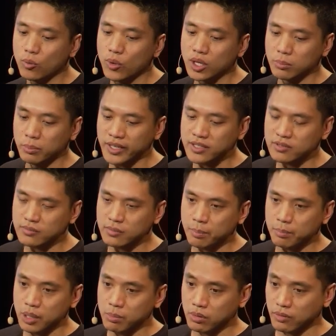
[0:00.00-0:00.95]
what makes
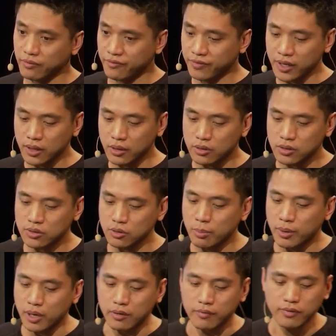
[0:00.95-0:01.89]
people feel so
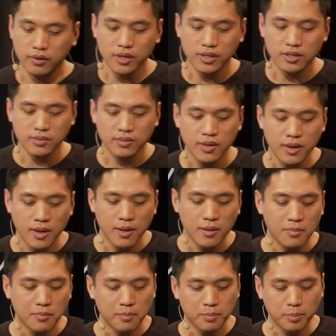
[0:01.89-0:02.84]
powerful is
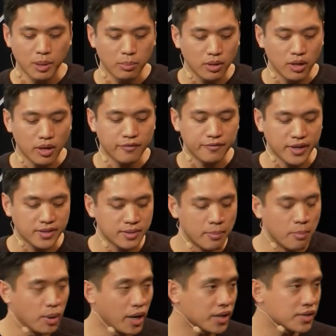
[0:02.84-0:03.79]
people love fixing
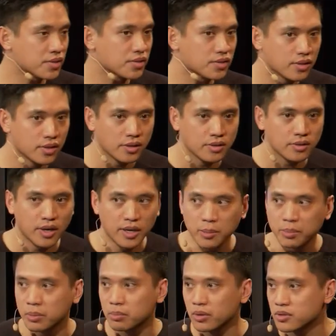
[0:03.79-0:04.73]
bugs in other
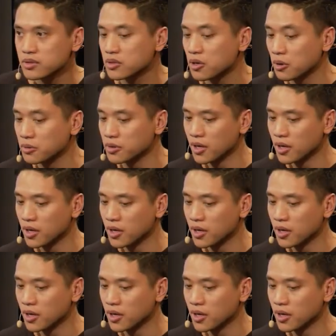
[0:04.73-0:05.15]
people's code.